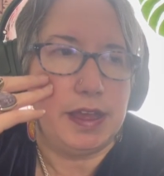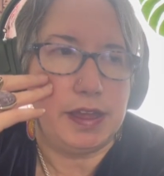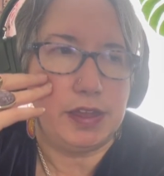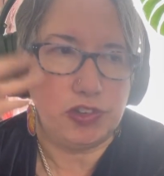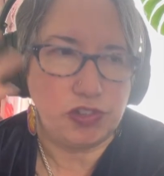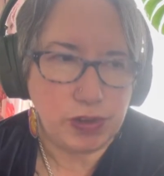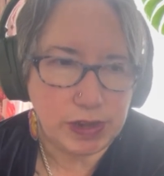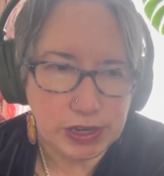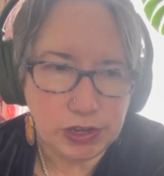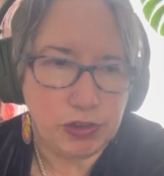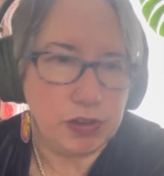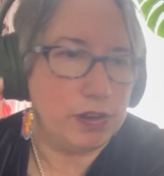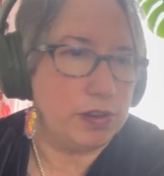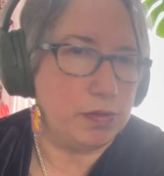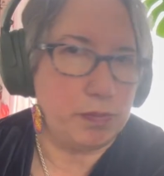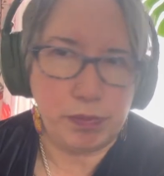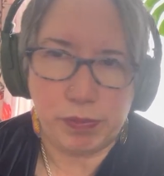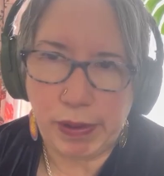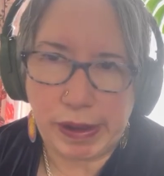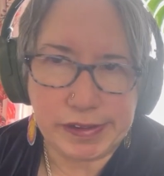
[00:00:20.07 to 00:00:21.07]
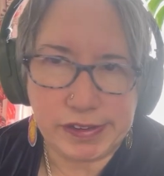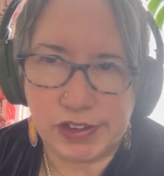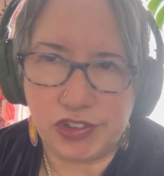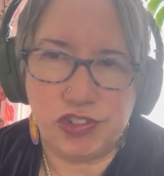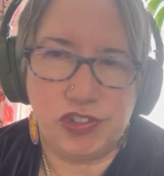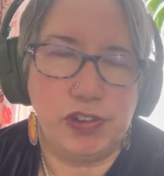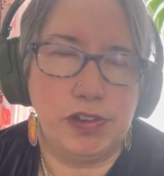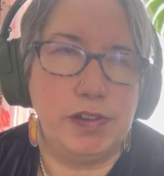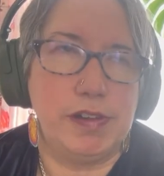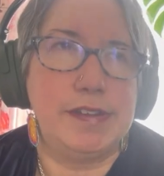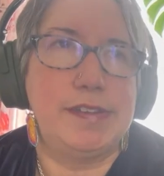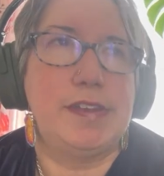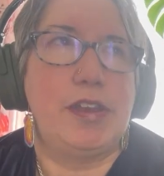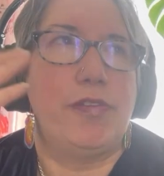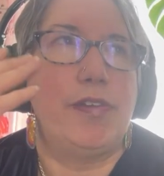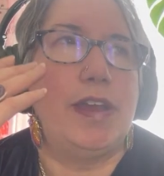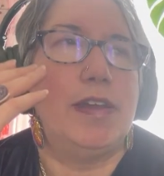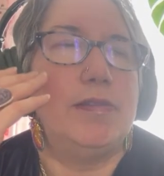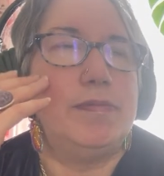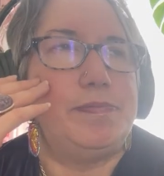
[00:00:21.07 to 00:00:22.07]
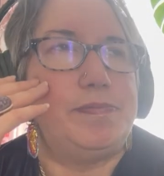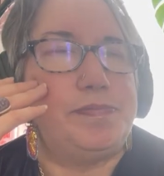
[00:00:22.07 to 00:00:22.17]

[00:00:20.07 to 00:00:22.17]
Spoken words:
trainer and practitioner, etc.